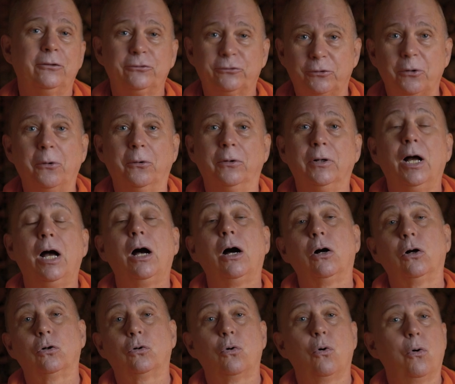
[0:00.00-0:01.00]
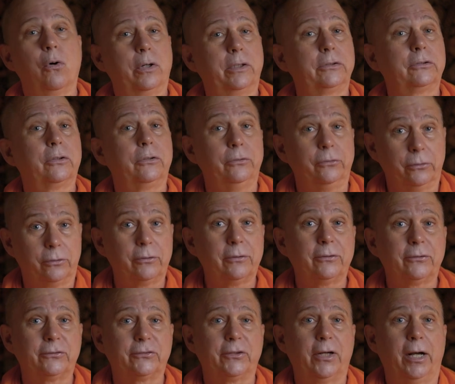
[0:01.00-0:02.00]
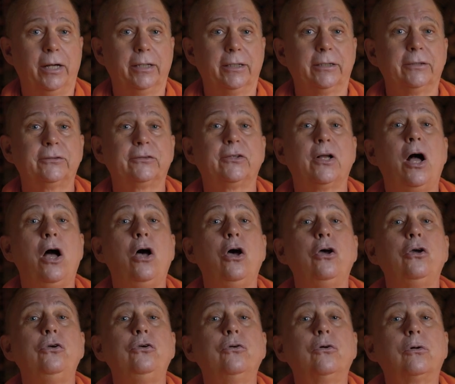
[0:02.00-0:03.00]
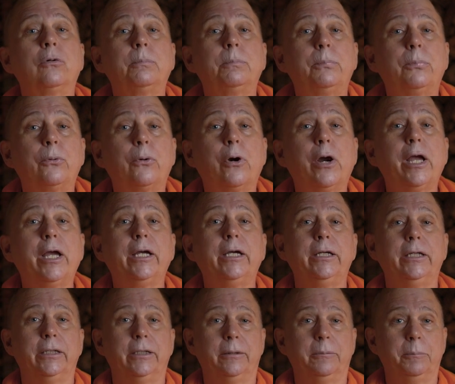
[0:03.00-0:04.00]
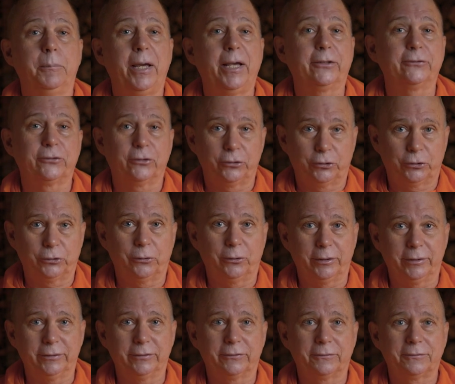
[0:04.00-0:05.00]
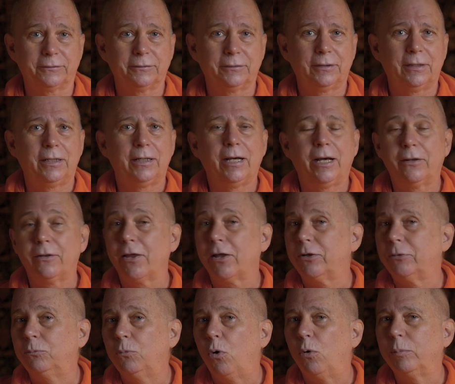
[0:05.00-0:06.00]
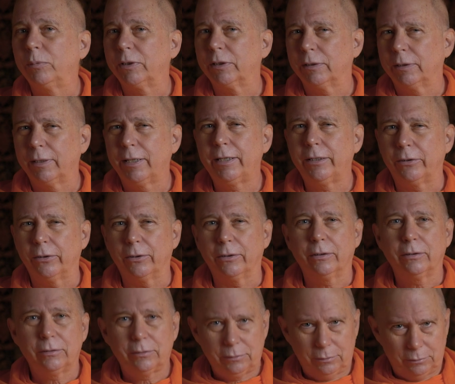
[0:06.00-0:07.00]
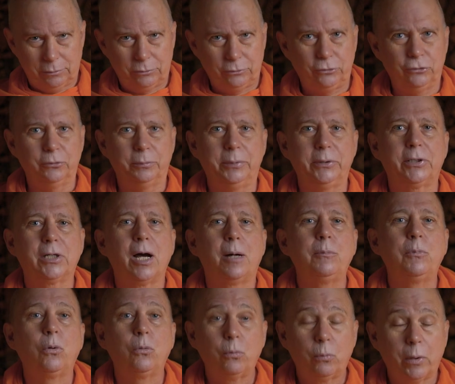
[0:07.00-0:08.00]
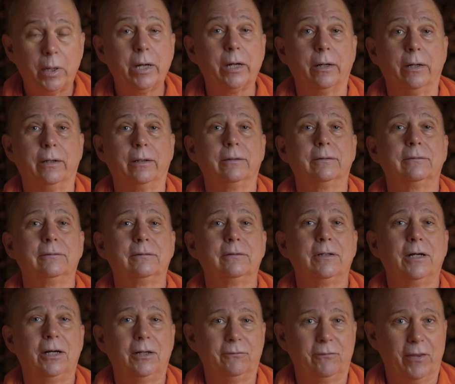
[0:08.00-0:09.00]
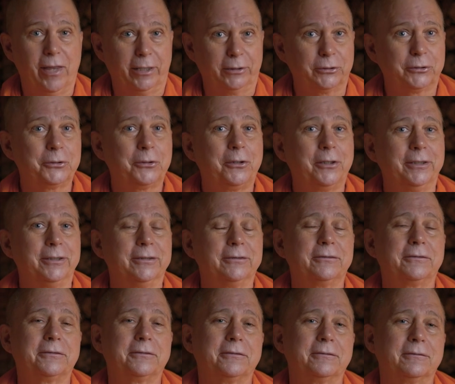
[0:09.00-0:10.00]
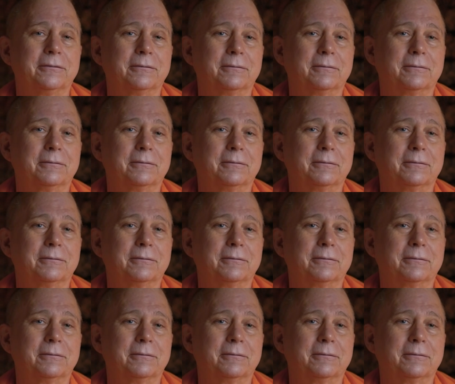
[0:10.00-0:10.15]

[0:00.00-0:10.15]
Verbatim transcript: So, according to neuroscience, your brain makes a choice, and then a moment later, you become aware of that choice.